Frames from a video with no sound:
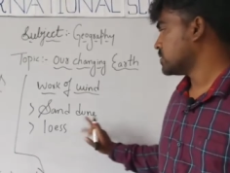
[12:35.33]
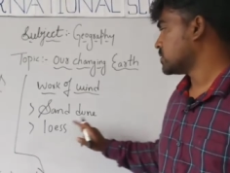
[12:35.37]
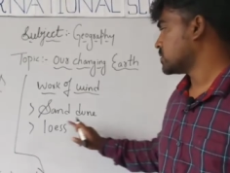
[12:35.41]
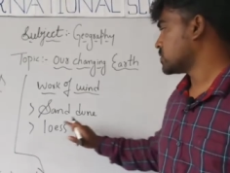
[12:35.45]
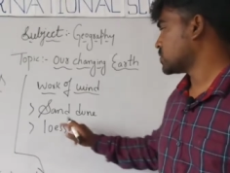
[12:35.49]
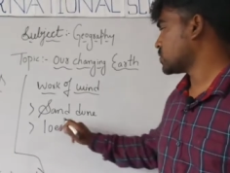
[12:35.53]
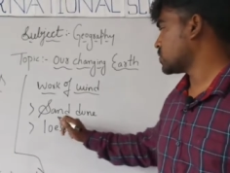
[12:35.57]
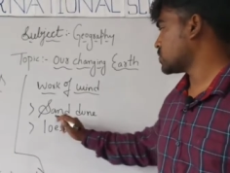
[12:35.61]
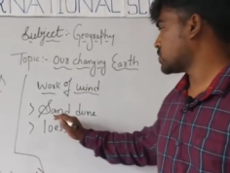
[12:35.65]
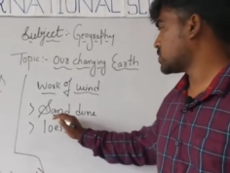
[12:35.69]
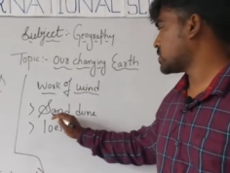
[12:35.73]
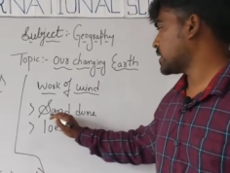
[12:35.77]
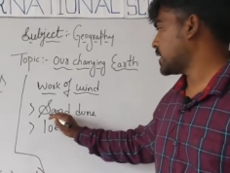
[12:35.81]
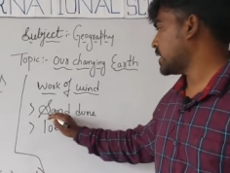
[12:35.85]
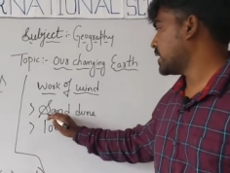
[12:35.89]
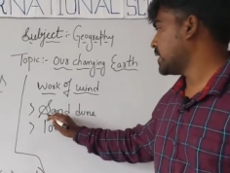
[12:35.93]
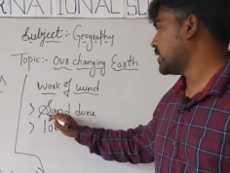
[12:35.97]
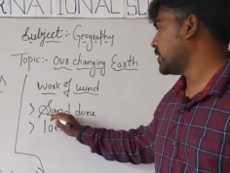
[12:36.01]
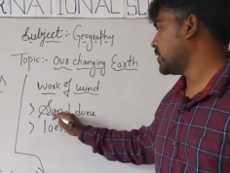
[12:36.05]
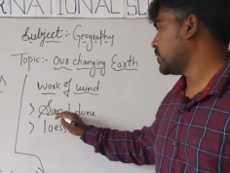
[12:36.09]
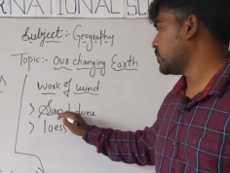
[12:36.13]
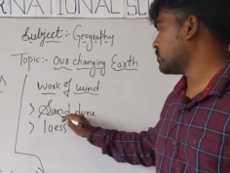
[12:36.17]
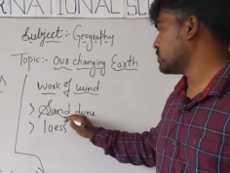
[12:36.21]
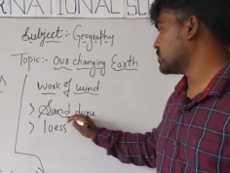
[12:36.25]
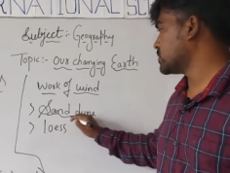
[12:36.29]
So
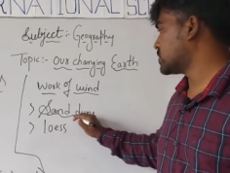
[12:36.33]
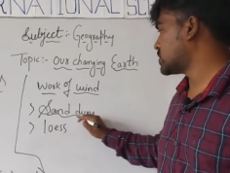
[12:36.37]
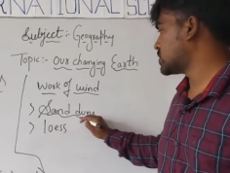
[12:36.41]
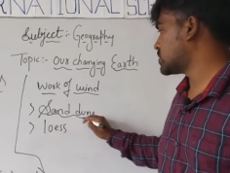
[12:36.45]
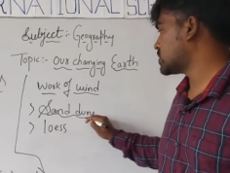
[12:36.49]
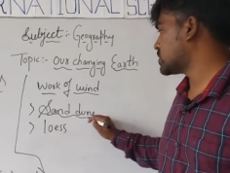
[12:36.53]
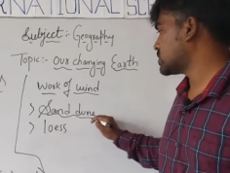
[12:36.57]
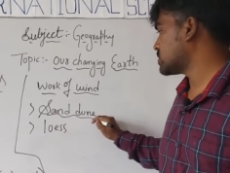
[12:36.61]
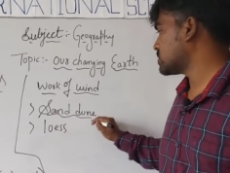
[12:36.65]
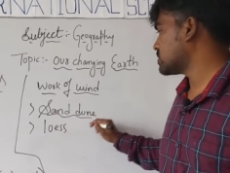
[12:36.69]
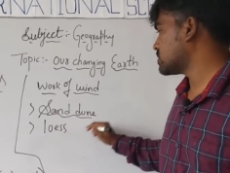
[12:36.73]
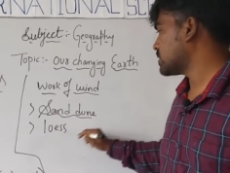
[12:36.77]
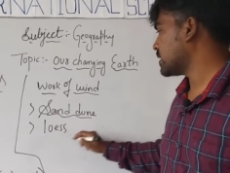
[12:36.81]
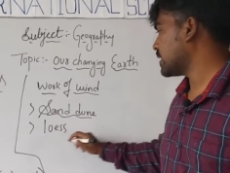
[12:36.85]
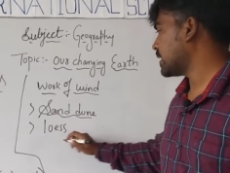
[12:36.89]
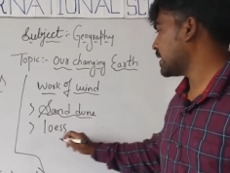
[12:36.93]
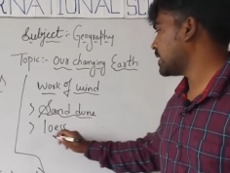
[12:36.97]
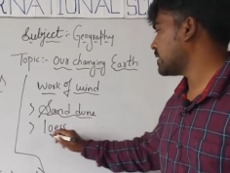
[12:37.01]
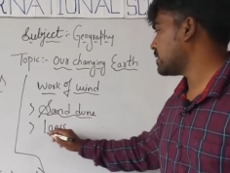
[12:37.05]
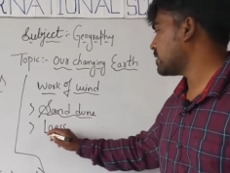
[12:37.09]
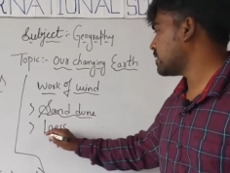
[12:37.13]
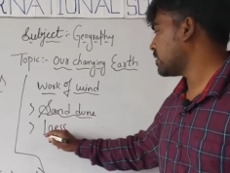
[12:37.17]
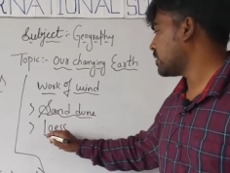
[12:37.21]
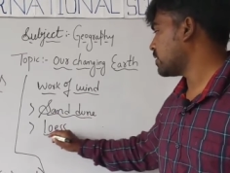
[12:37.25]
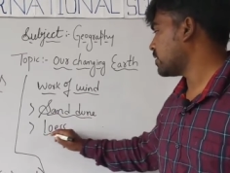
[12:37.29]
sand dunes
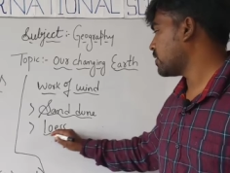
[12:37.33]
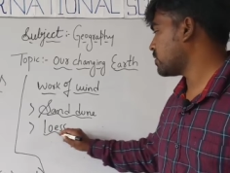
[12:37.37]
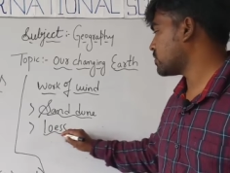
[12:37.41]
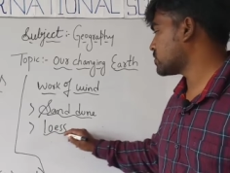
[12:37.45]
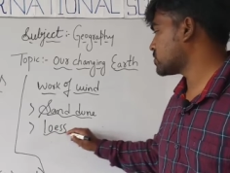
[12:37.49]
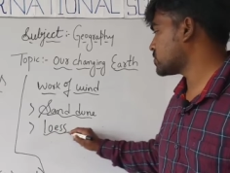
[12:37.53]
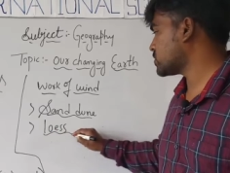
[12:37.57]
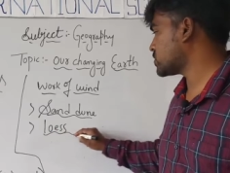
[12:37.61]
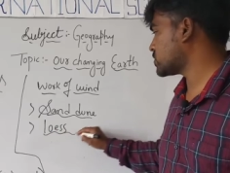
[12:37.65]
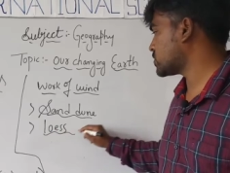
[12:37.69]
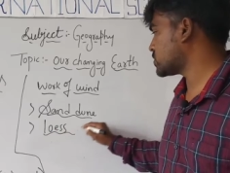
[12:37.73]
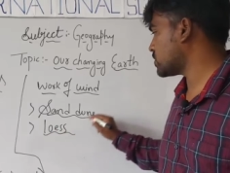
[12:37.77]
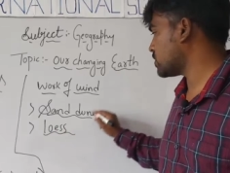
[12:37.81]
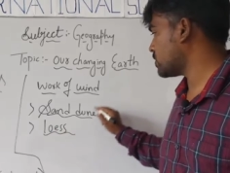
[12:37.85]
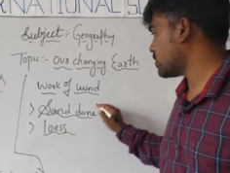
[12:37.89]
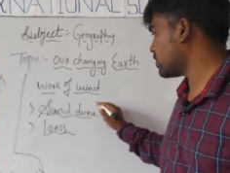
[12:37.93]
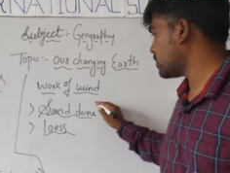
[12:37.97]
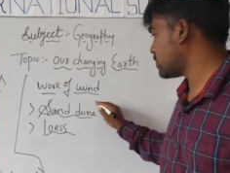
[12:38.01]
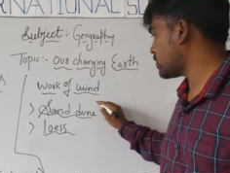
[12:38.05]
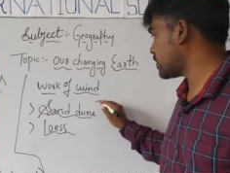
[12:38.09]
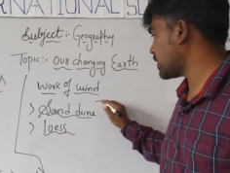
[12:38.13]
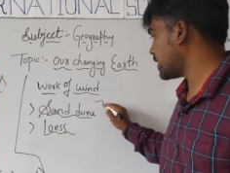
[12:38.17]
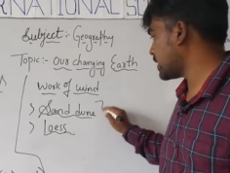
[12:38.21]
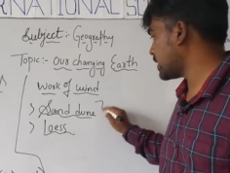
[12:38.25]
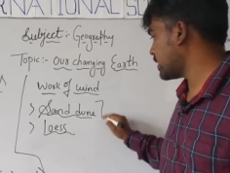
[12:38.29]
and losses
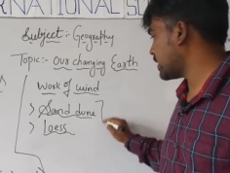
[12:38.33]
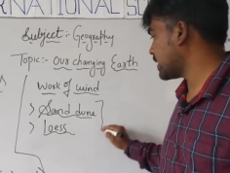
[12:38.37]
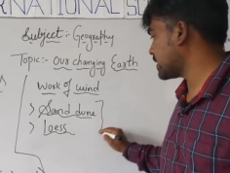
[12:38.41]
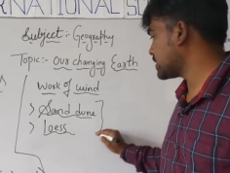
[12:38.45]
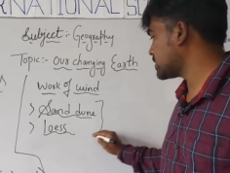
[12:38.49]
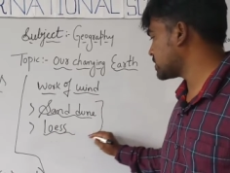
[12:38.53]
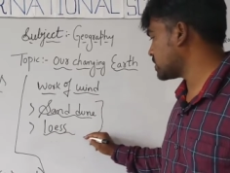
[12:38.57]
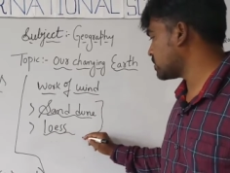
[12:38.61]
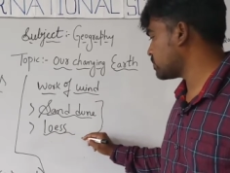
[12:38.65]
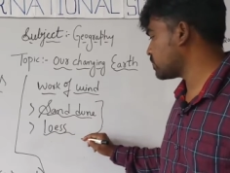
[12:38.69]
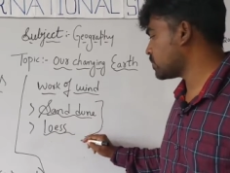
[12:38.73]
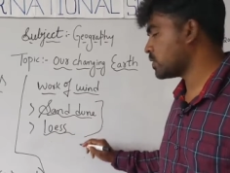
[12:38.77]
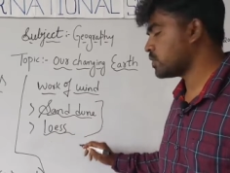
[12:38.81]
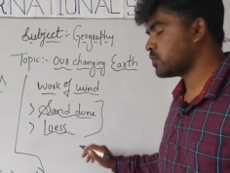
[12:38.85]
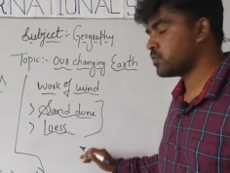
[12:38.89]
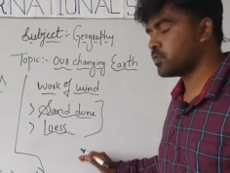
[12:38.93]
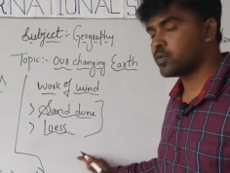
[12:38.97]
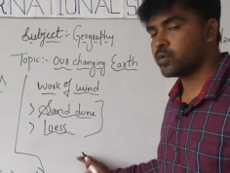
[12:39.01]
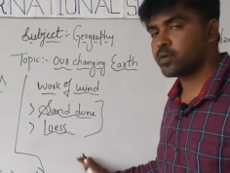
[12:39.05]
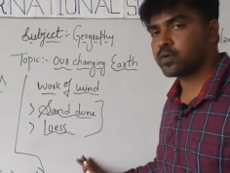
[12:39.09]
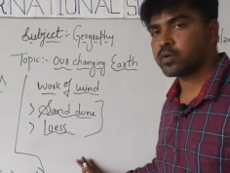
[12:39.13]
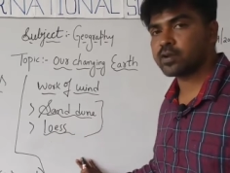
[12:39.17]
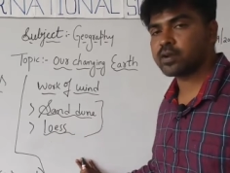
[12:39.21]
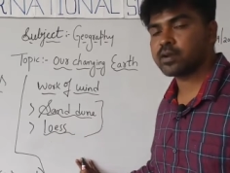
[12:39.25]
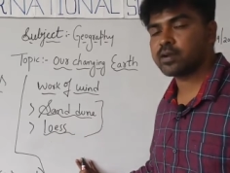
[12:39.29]
are example
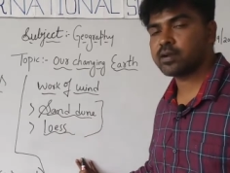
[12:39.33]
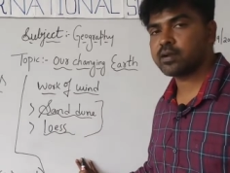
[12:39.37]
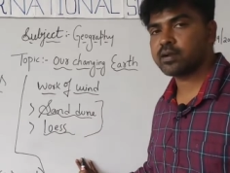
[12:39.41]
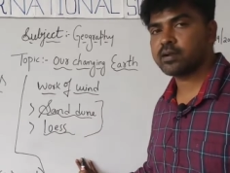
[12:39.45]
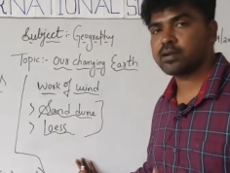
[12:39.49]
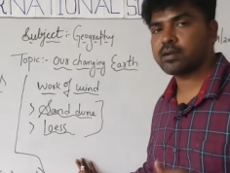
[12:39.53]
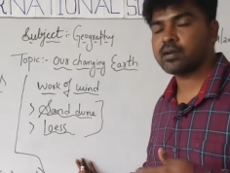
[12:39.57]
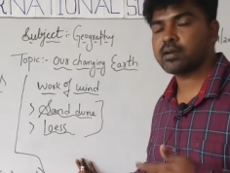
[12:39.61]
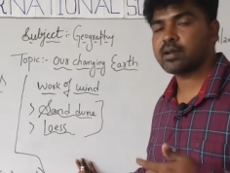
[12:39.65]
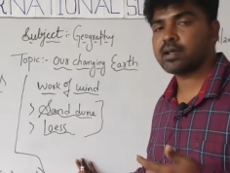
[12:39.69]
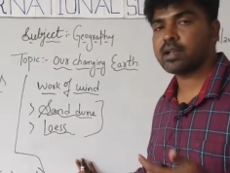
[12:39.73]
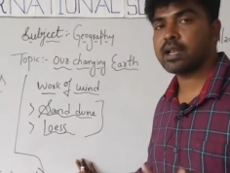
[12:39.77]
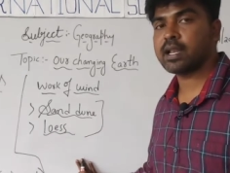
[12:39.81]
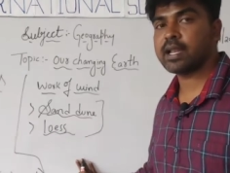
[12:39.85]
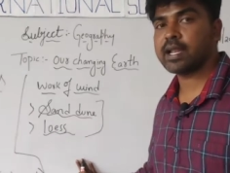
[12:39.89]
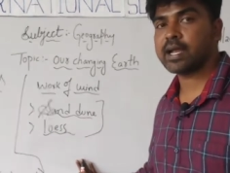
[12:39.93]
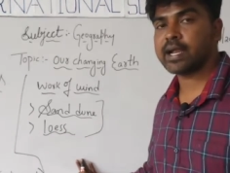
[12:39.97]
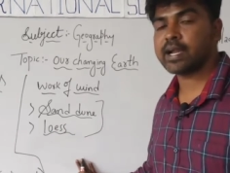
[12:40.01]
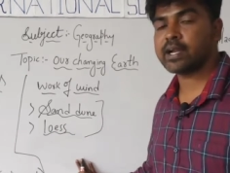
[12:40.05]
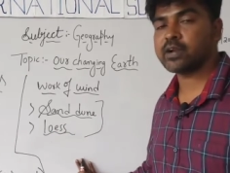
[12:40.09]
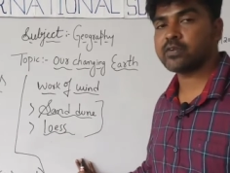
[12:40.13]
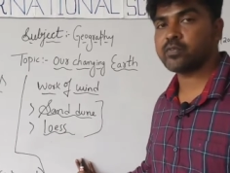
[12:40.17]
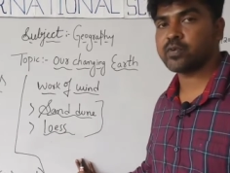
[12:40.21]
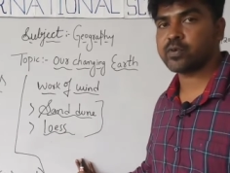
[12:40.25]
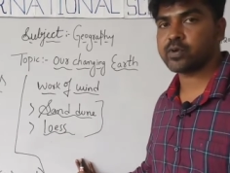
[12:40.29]
for
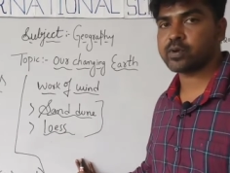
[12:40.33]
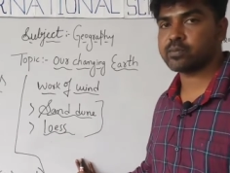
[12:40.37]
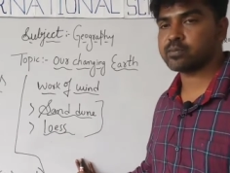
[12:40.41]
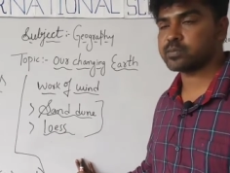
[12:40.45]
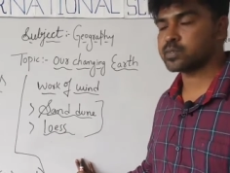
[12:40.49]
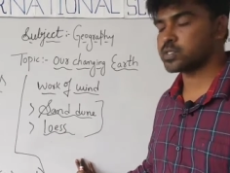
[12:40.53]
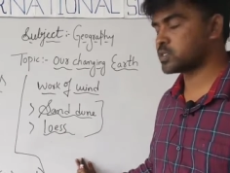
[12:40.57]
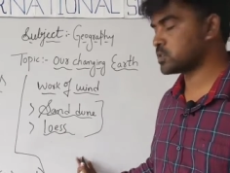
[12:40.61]
landforms.